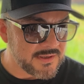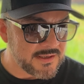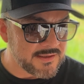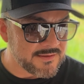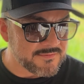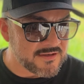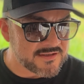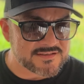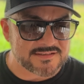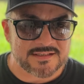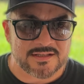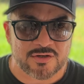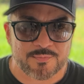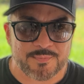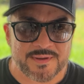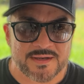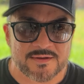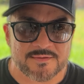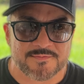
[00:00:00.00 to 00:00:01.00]
there's a little
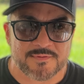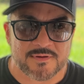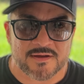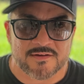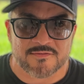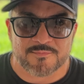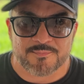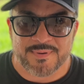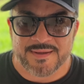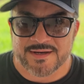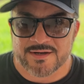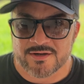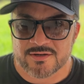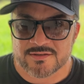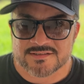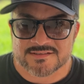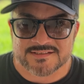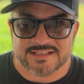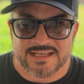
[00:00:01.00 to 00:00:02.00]
bit of, of
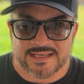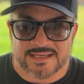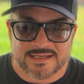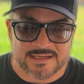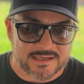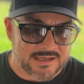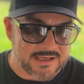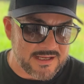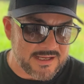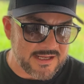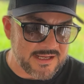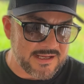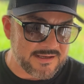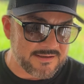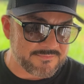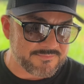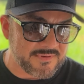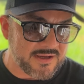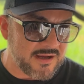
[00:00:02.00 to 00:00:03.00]
bitter sting
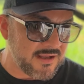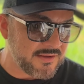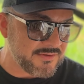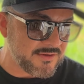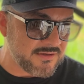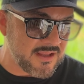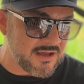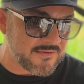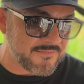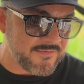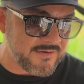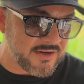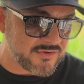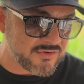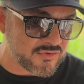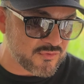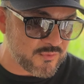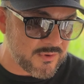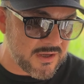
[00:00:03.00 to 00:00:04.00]
uh, on the long
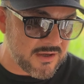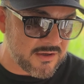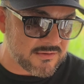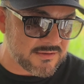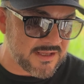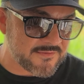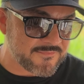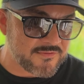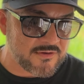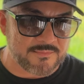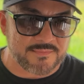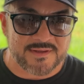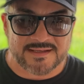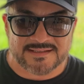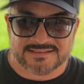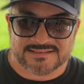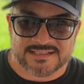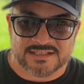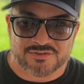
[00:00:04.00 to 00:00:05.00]
finish as well, like from
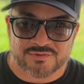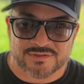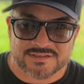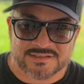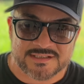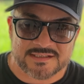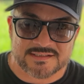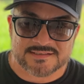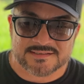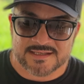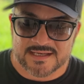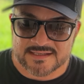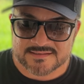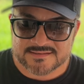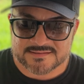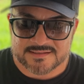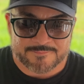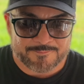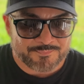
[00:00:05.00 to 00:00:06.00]
the citrusy
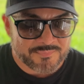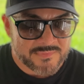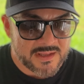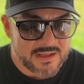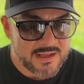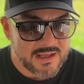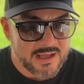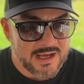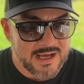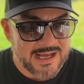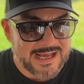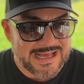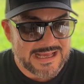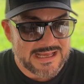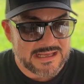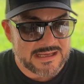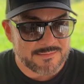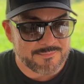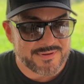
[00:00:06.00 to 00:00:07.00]
zest,
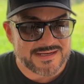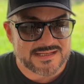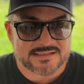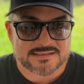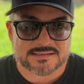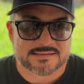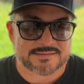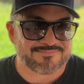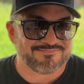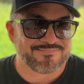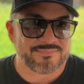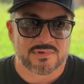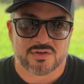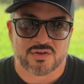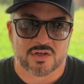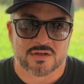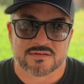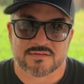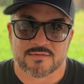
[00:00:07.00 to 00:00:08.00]
uh, but it's
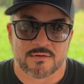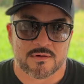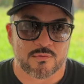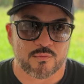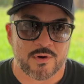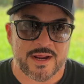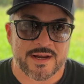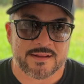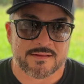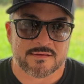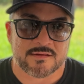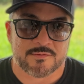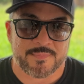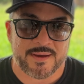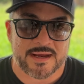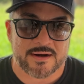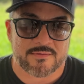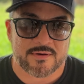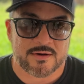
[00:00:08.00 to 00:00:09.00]
just right in the
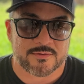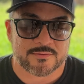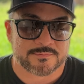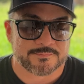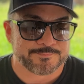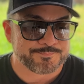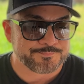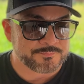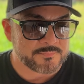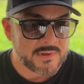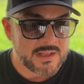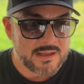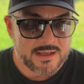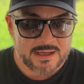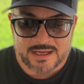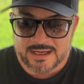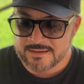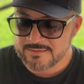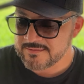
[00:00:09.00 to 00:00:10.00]
background.
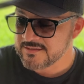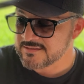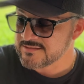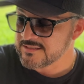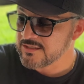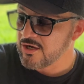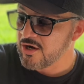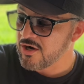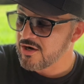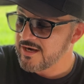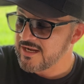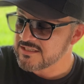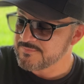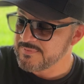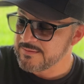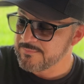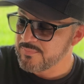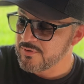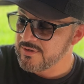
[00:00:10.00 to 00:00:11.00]
Uh, the cigar has
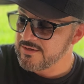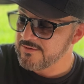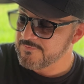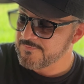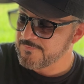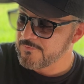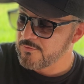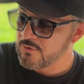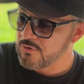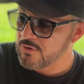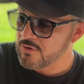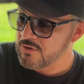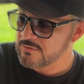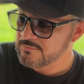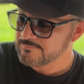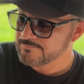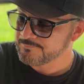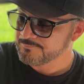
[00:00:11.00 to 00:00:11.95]
been burning for